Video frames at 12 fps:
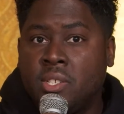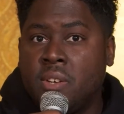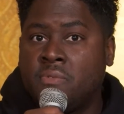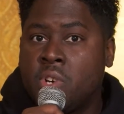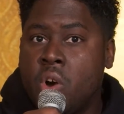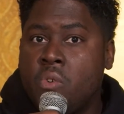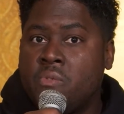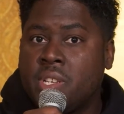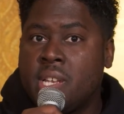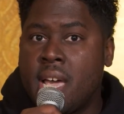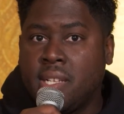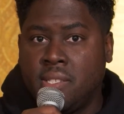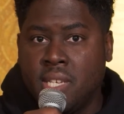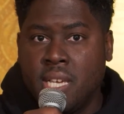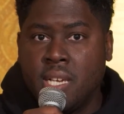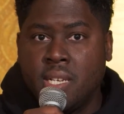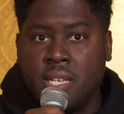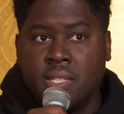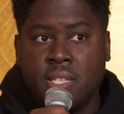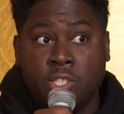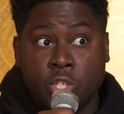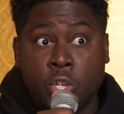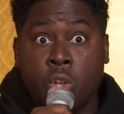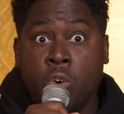of COVID nineteen and
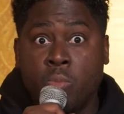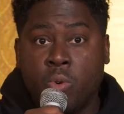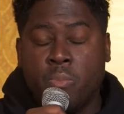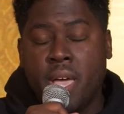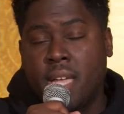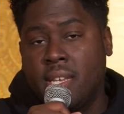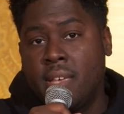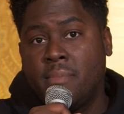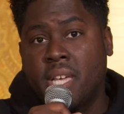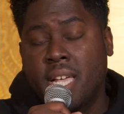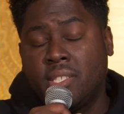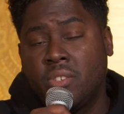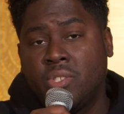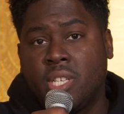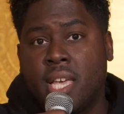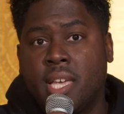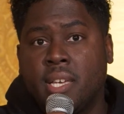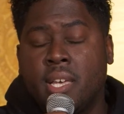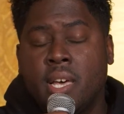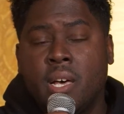this global pandemic, as they're saying,